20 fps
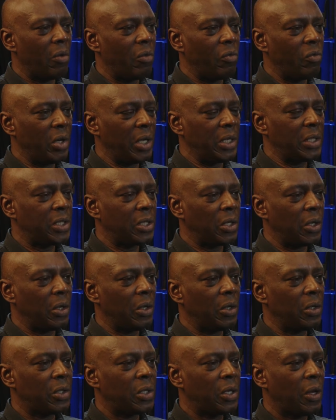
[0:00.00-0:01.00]

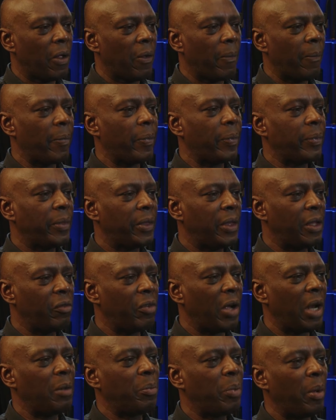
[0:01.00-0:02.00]
research,
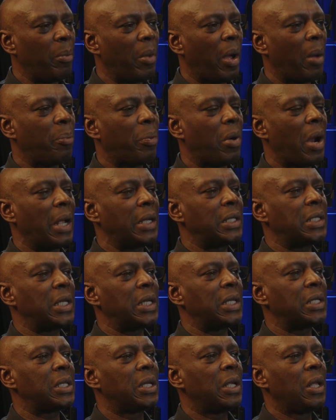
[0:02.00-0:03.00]
developing my
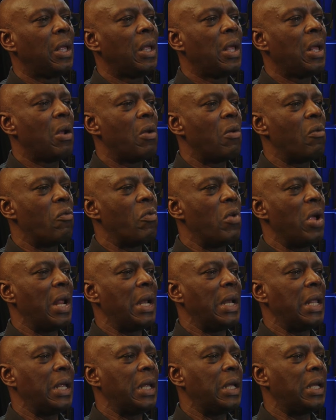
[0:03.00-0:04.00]
practice,
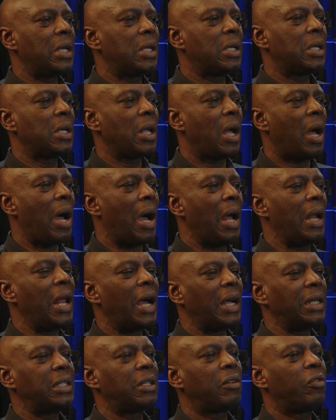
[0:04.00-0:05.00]
really
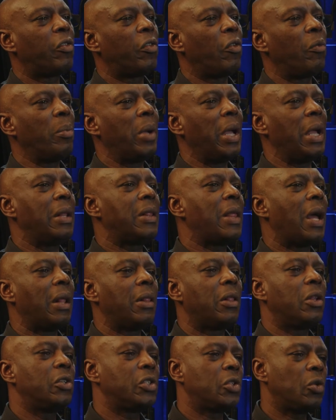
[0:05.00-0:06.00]
highlighted for me that
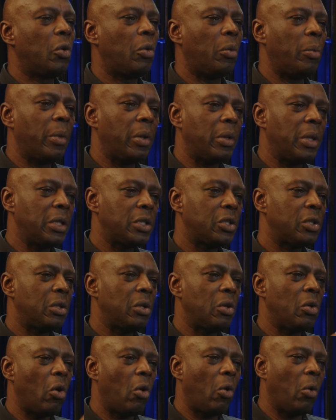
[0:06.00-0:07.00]
there's
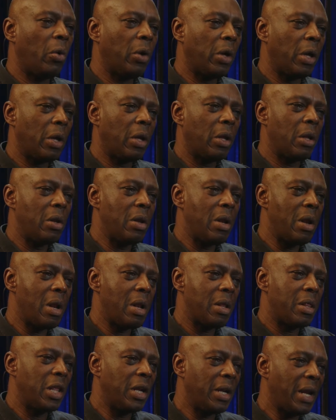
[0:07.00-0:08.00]
the
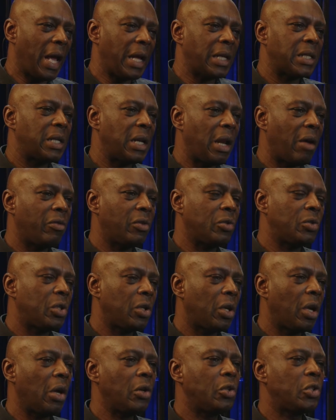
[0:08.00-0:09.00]
next level
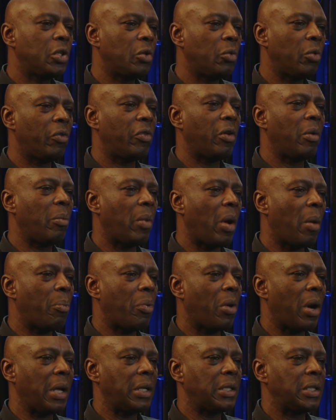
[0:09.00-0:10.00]
to go to within my
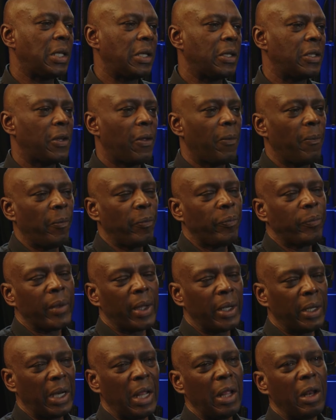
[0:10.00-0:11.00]
practice.
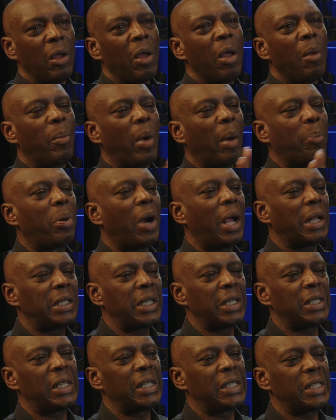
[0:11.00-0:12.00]
And clearly, my
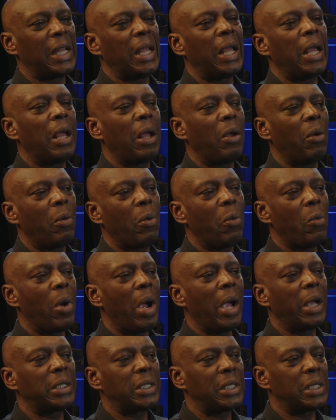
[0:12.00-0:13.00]
practice is here
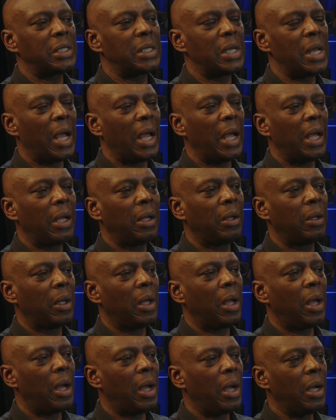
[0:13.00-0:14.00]
where it is now.
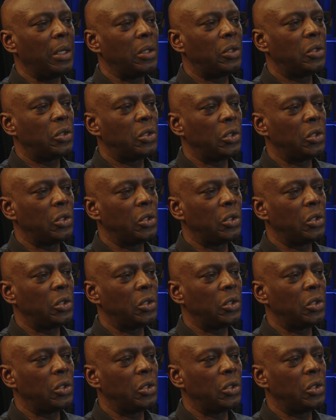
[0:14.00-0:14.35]
I